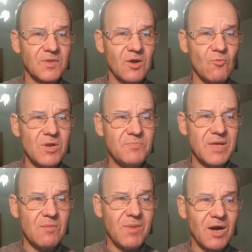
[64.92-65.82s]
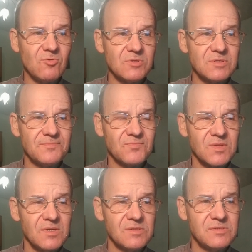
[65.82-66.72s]
will be about,
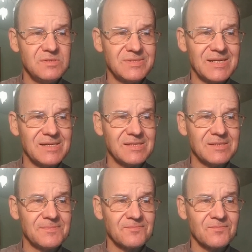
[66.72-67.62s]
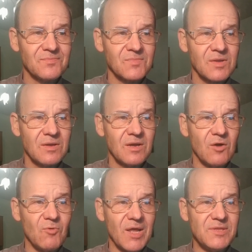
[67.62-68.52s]
titled
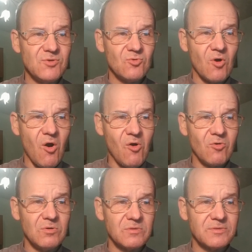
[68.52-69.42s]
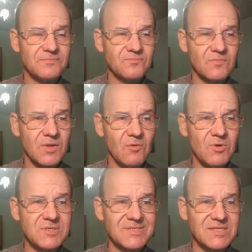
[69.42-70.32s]
When You Old,
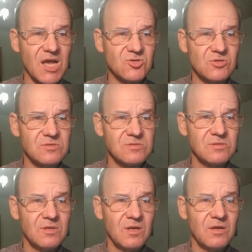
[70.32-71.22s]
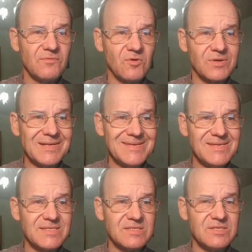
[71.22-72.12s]
which is scheduled for
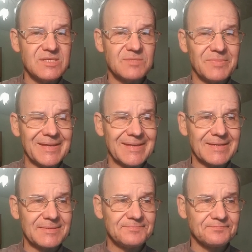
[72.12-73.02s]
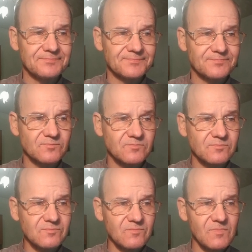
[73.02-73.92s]
release this spring.
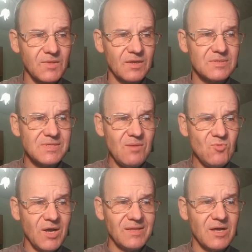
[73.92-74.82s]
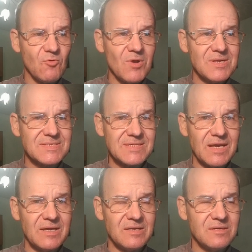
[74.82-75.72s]
Someone will say,